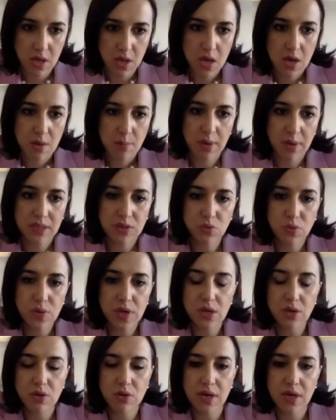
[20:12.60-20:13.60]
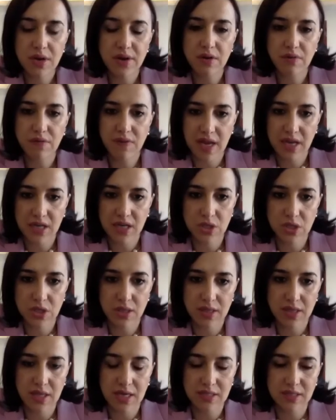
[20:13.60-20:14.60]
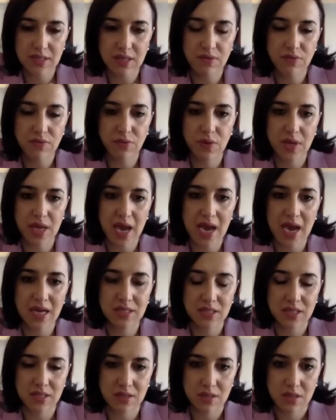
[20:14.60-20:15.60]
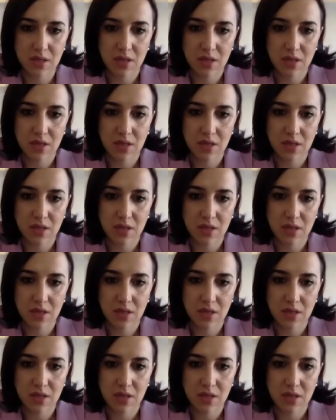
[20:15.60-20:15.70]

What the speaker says: But we know in reflection that if we asked